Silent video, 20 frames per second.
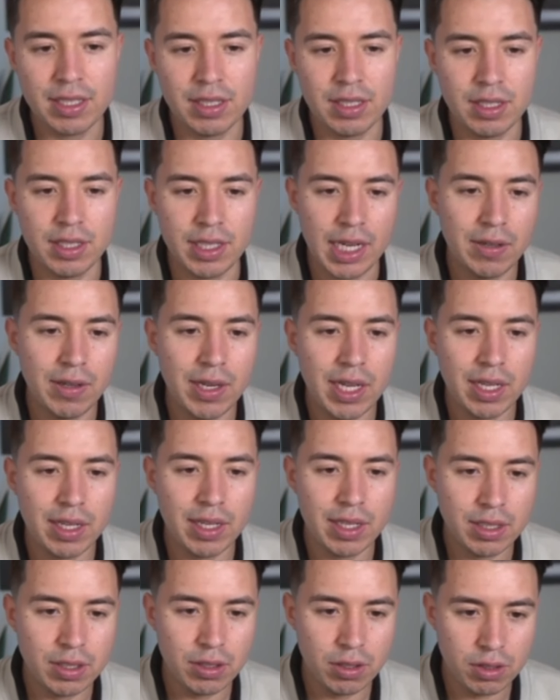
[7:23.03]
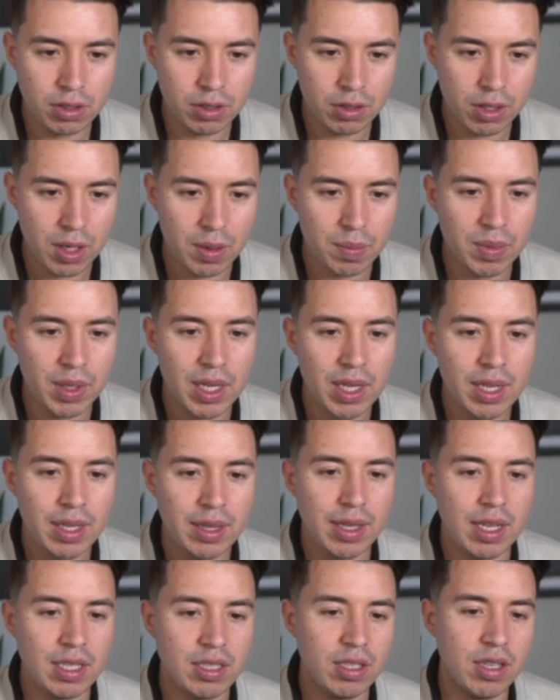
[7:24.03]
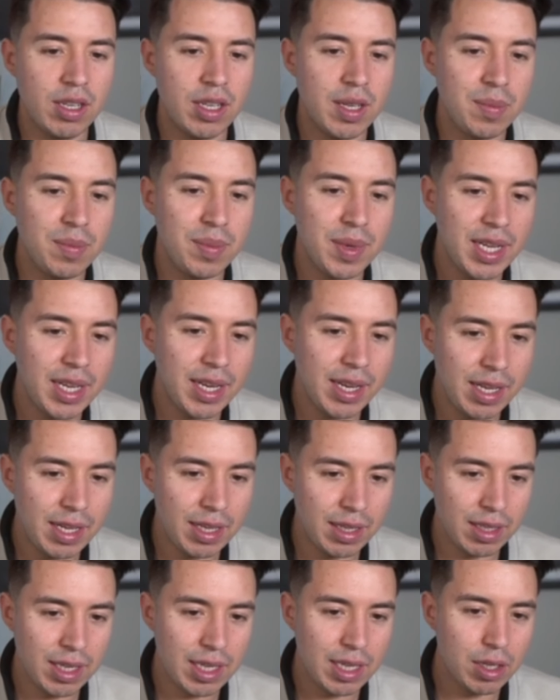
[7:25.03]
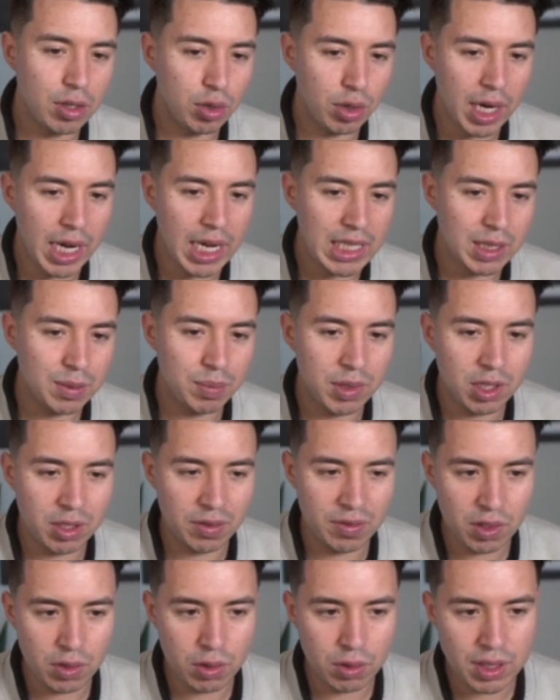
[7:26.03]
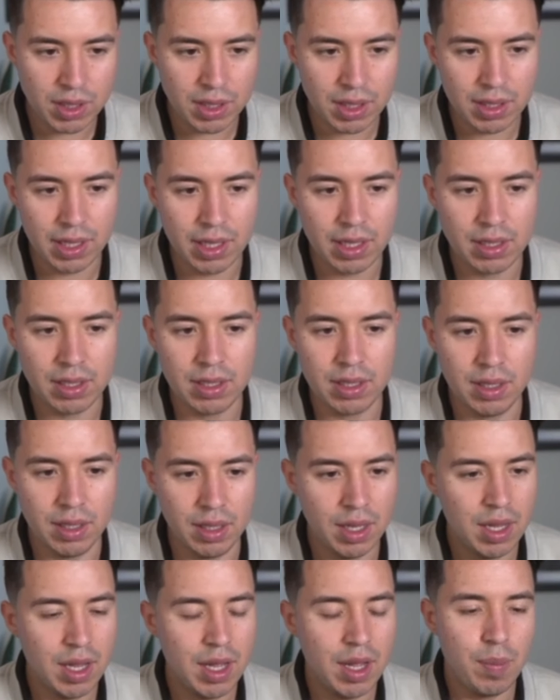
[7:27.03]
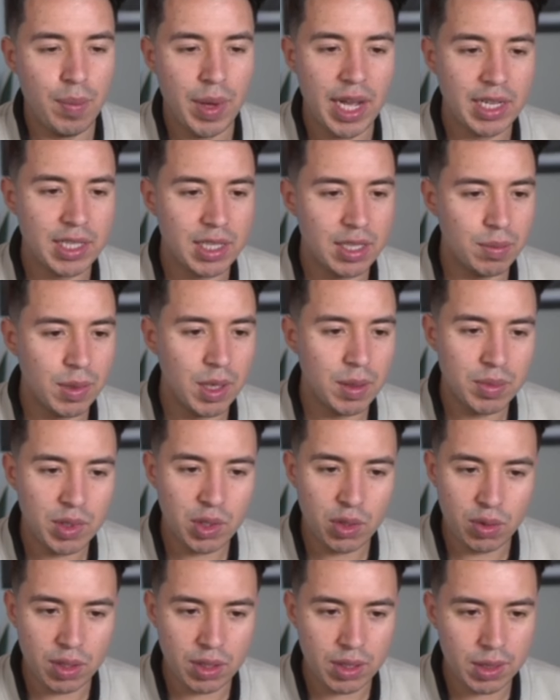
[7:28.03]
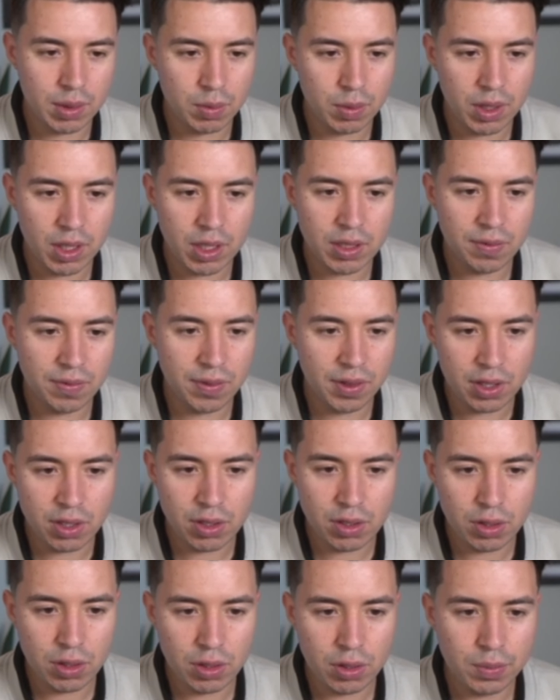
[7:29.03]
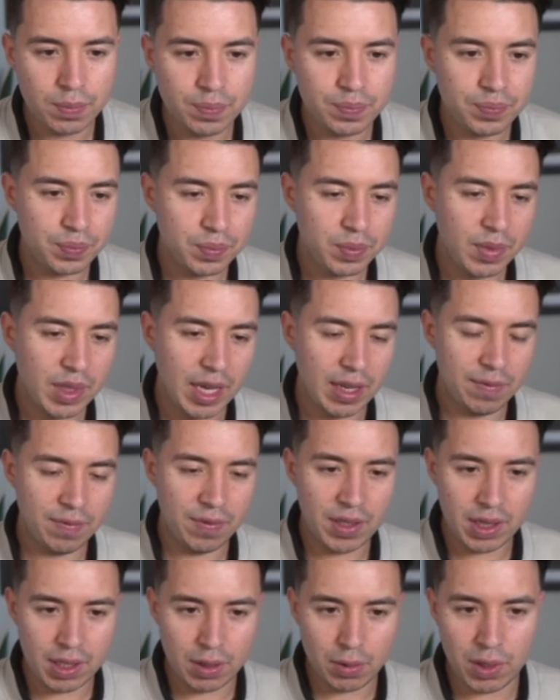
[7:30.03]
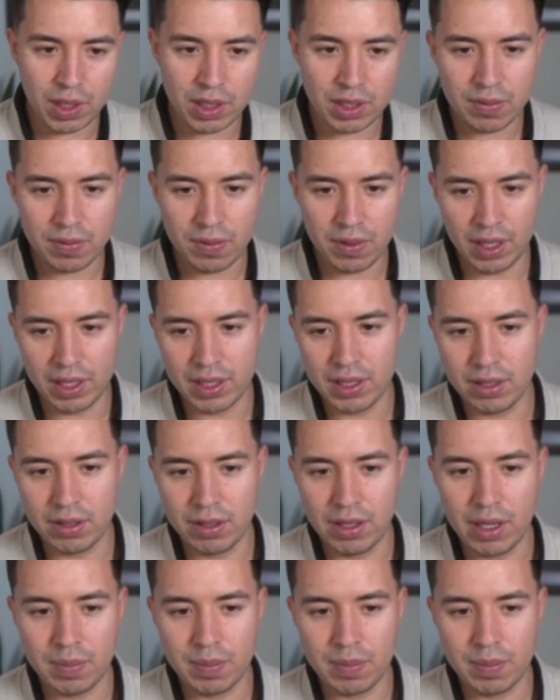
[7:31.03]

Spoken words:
Generate an intro script that should immediately grasp the viewer's attention. Maximum 200 words for YouTube and 50 words for Instagram.